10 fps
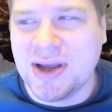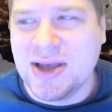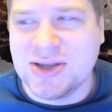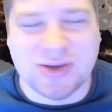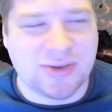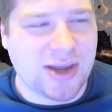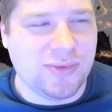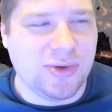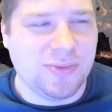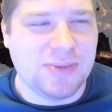so they
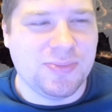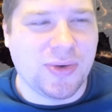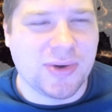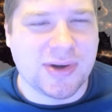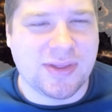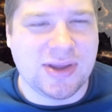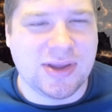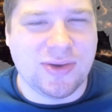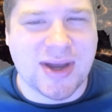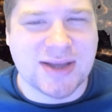will be born in the
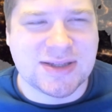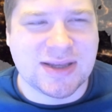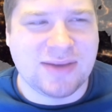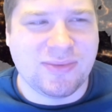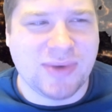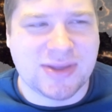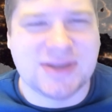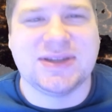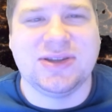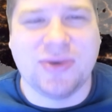U.S.
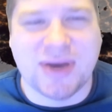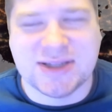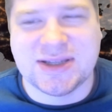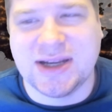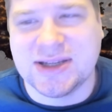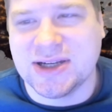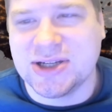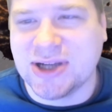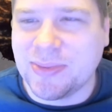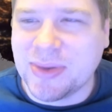with U.S.
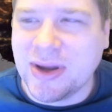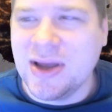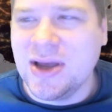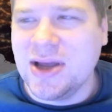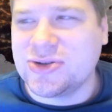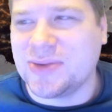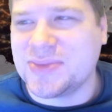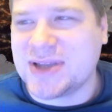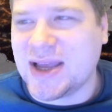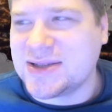citizenship.
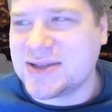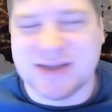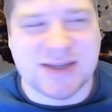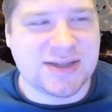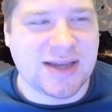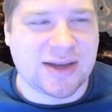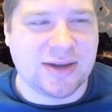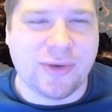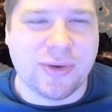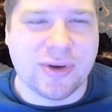Trump says his
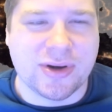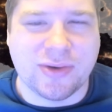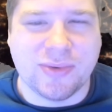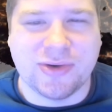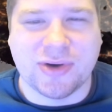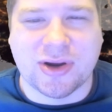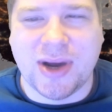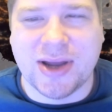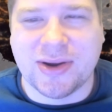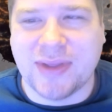executive order would
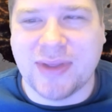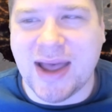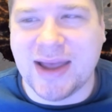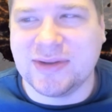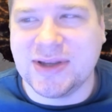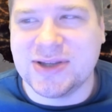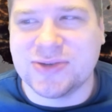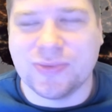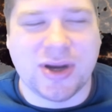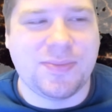require that at
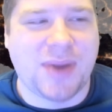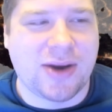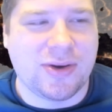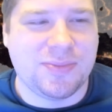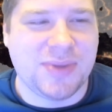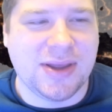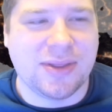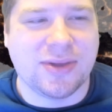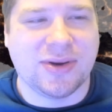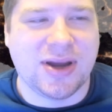least one parent be
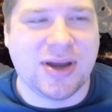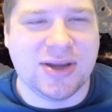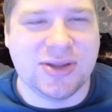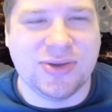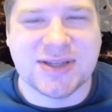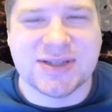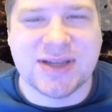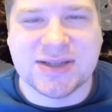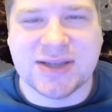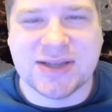either a U.S.
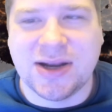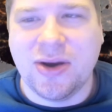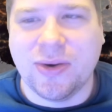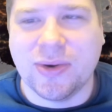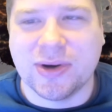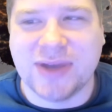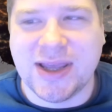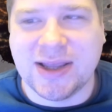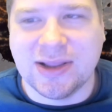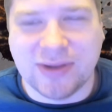citizen or
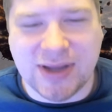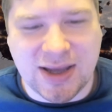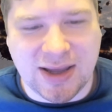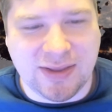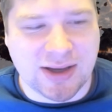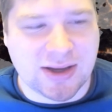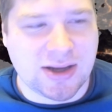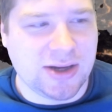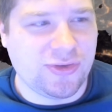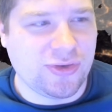legally in the
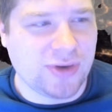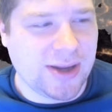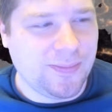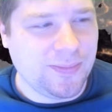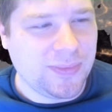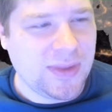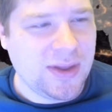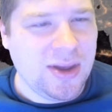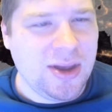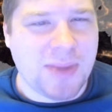country.
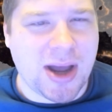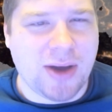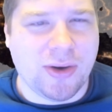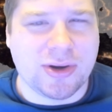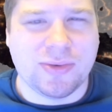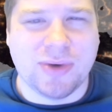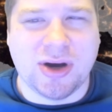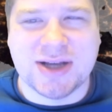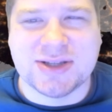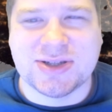My order will
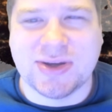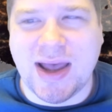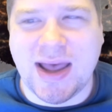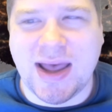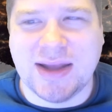also end